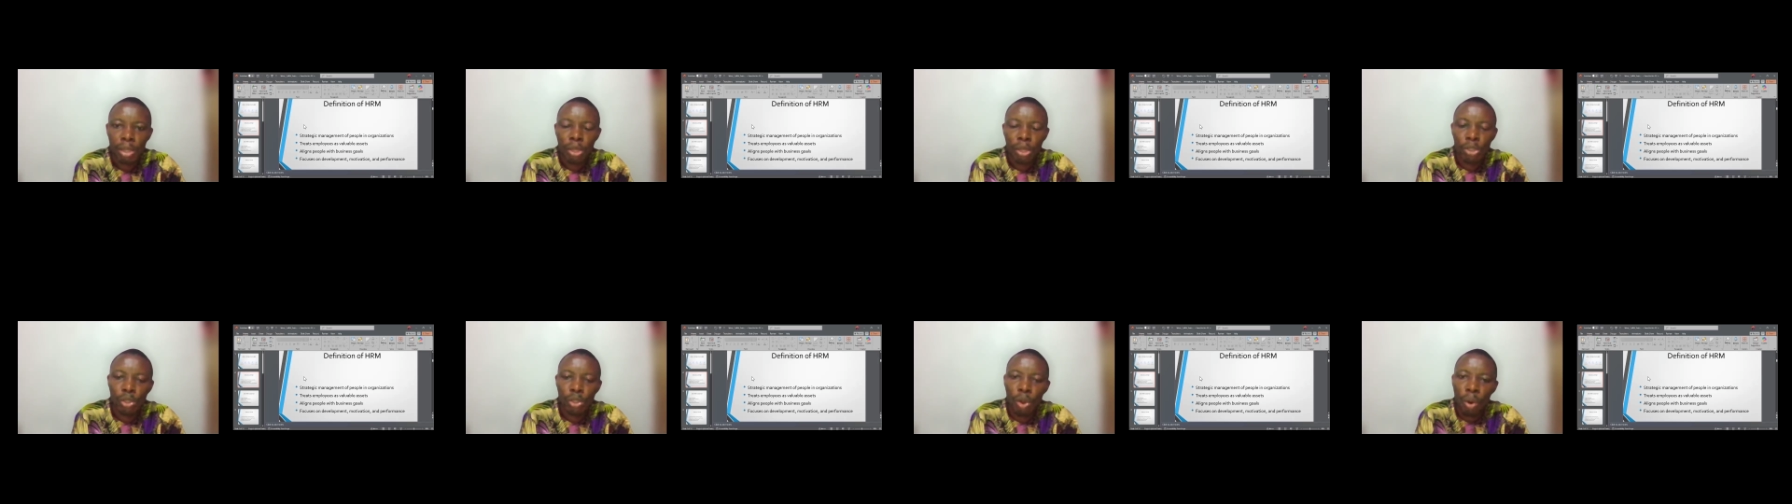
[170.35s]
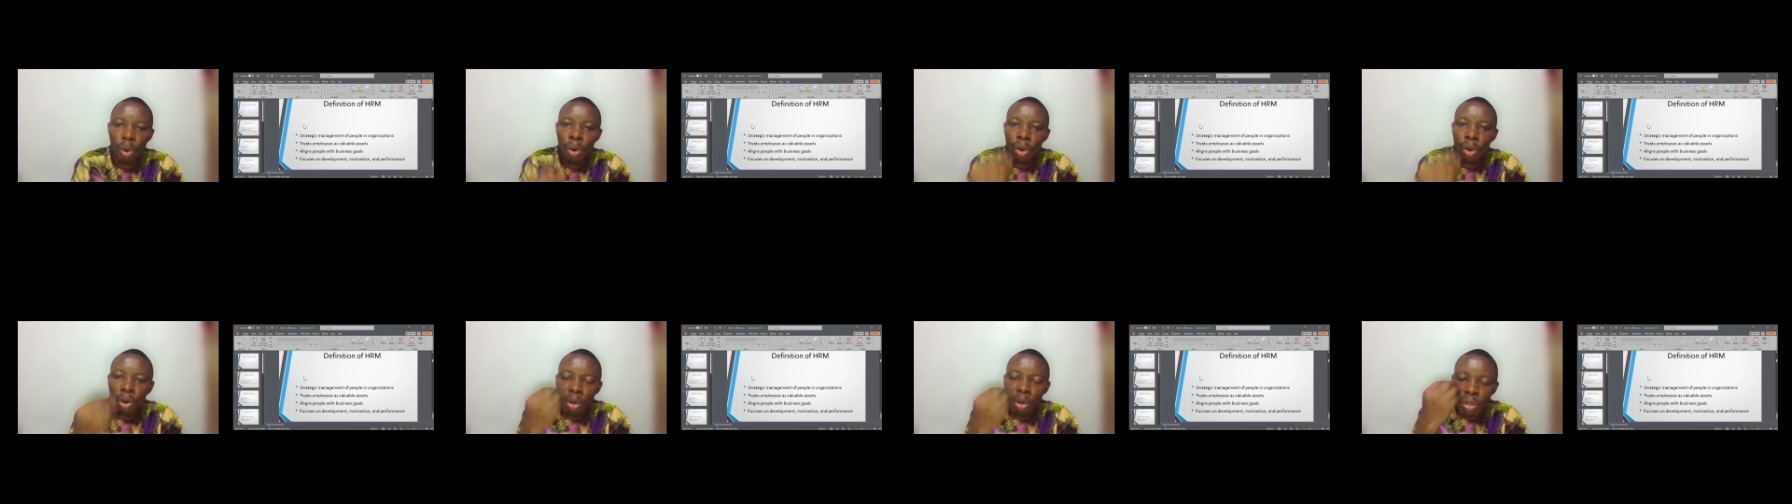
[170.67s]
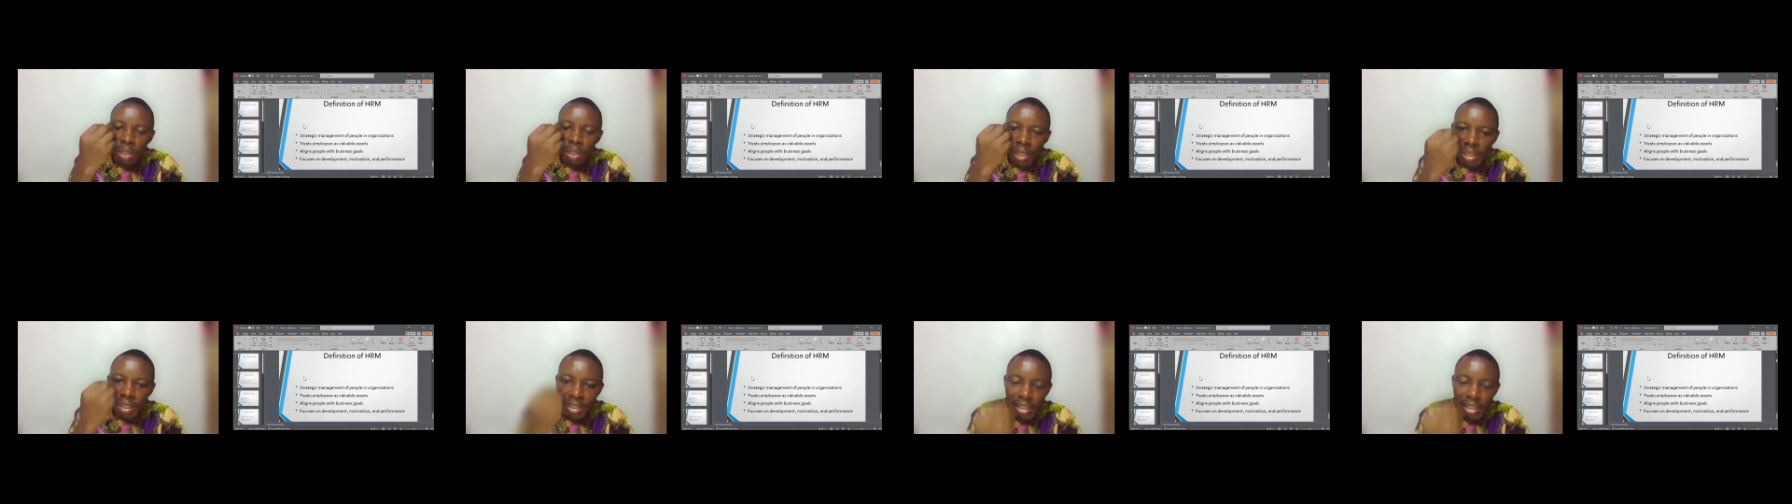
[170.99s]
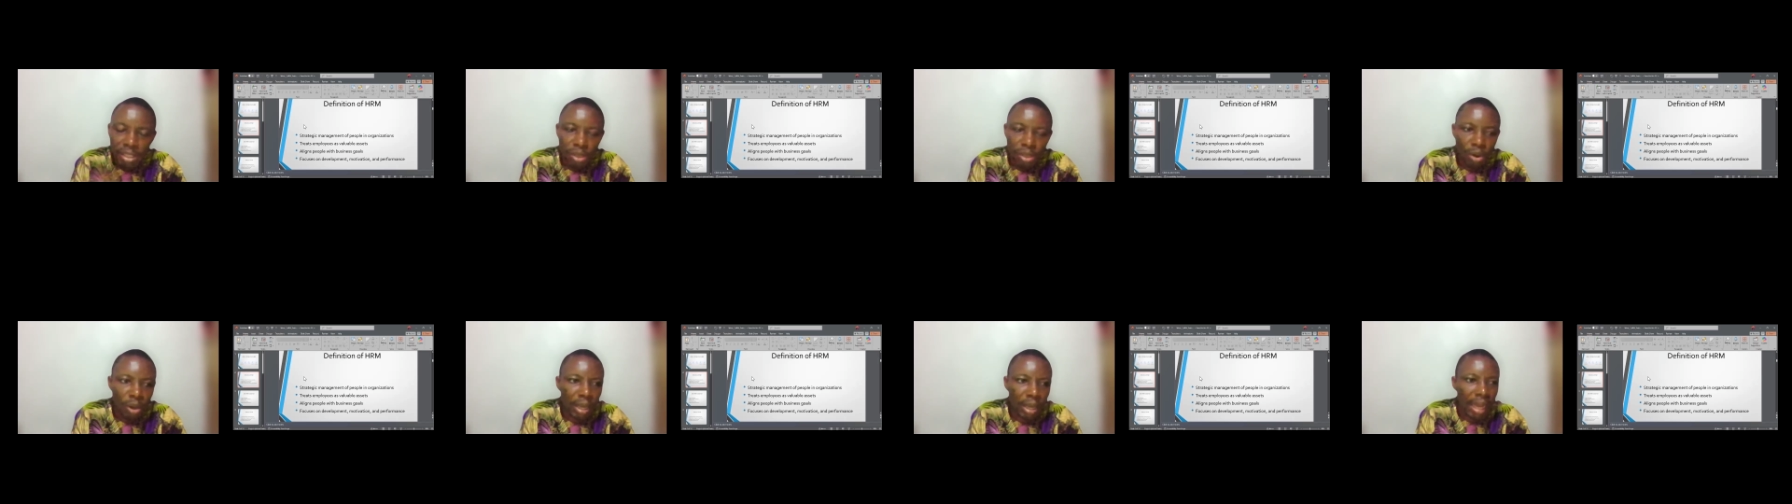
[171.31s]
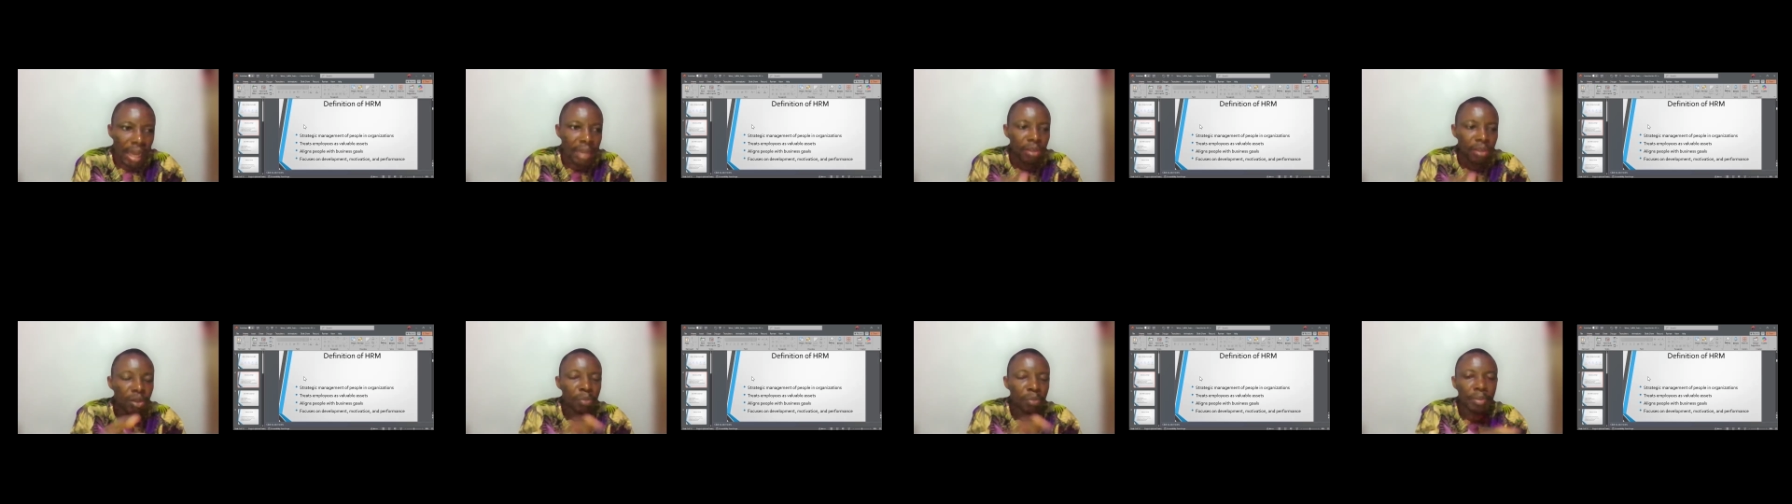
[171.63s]
So the CEO
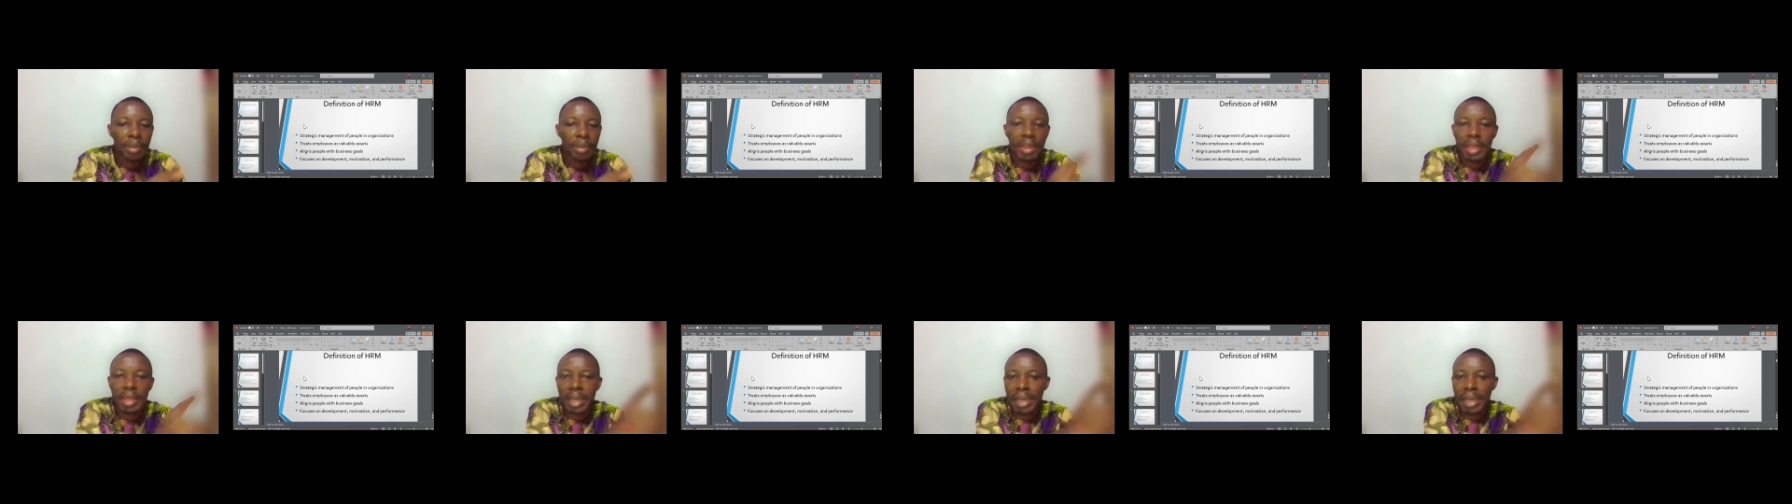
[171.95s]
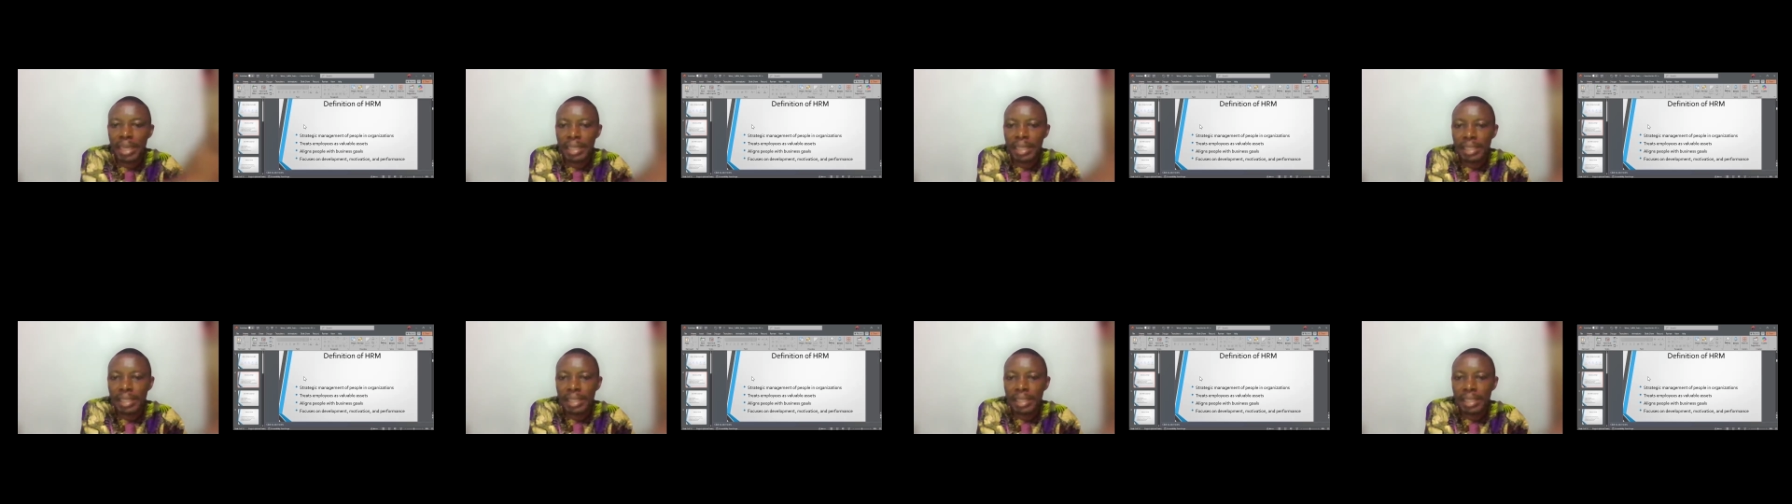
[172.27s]
cannot be there